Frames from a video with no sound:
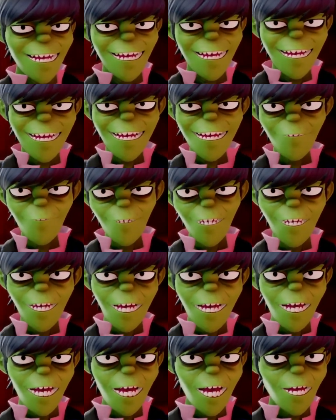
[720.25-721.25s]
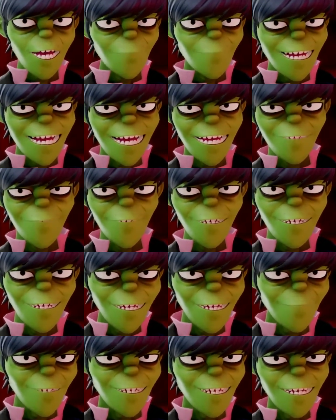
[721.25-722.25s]
were made of salami. It
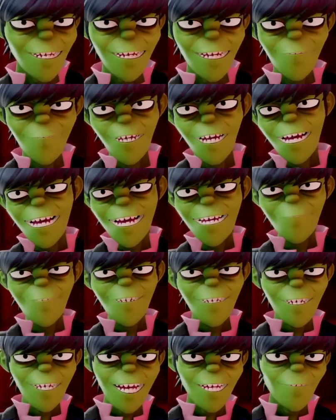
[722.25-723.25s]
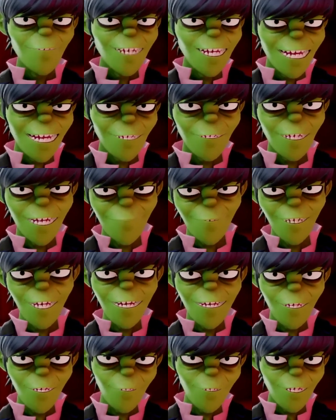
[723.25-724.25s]
was it was as if it was as if the
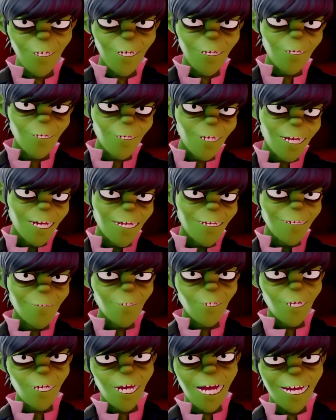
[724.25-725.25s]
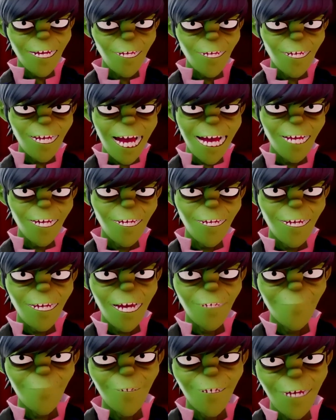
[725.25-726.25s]
universe was sort of, you know, trying to tell us
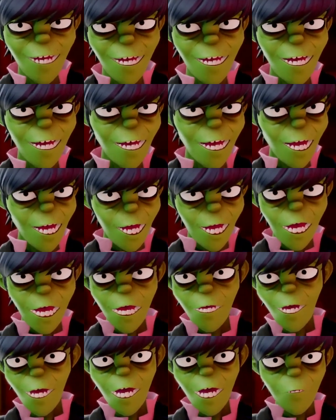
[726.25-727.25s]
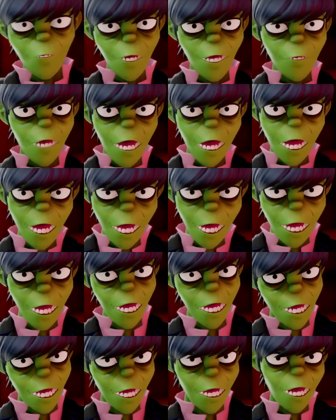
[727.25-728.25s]
something. And there we
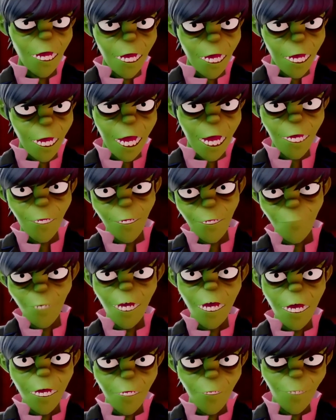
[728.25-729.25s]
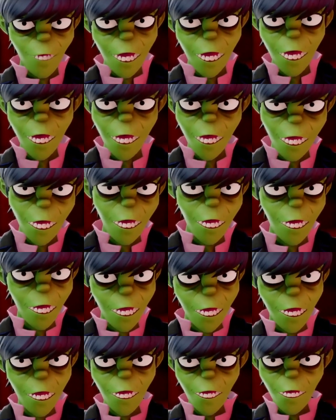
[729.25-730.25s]
were, in the middle of it
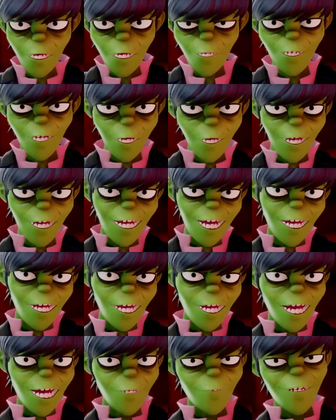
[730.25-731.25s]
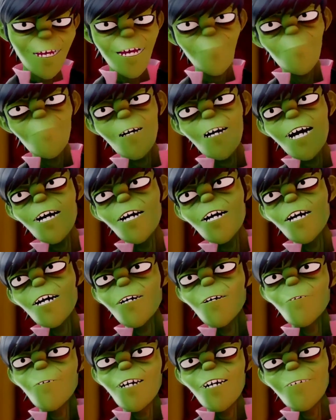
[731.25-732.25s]
forging something
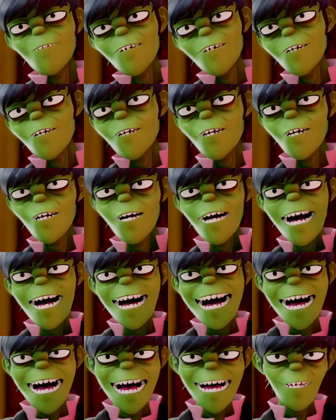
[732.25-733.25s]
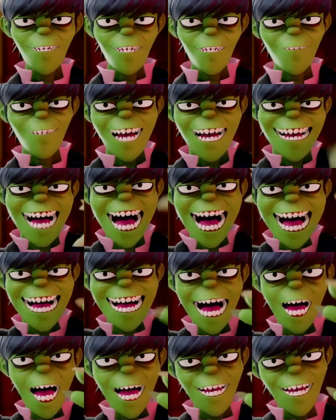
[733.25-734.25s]
beautiful out of the
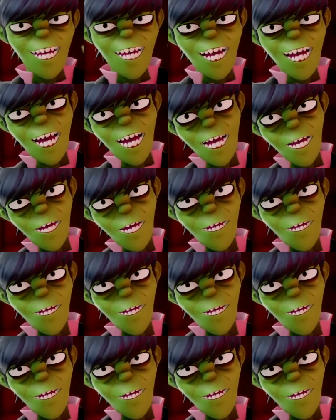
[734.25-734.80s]
chaos.